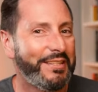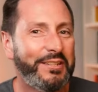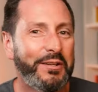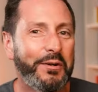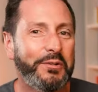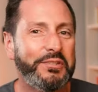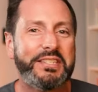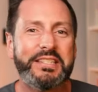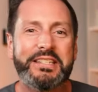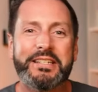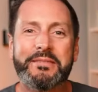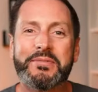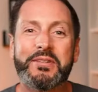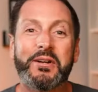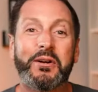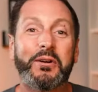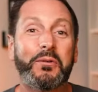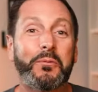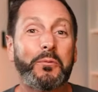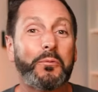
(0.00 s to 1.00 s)
the no see
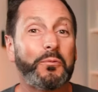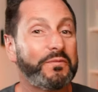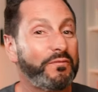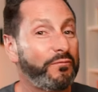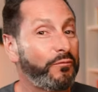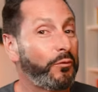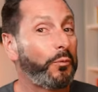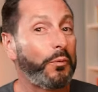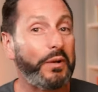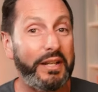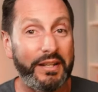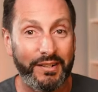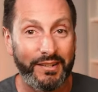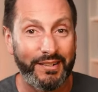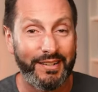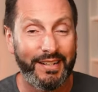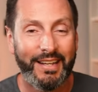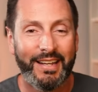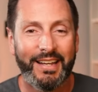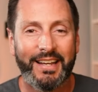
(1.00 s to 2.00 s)
are for real.
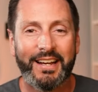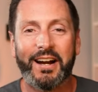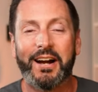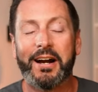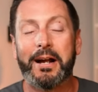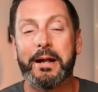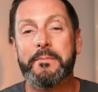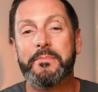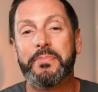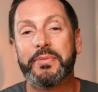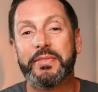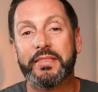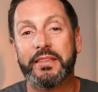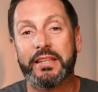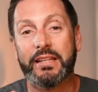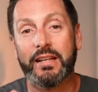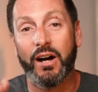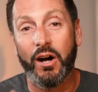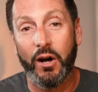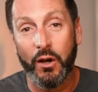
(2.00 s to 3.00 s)
All right,
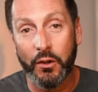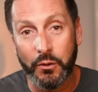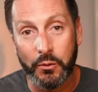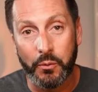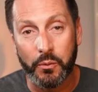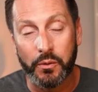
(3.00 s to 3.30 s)
the other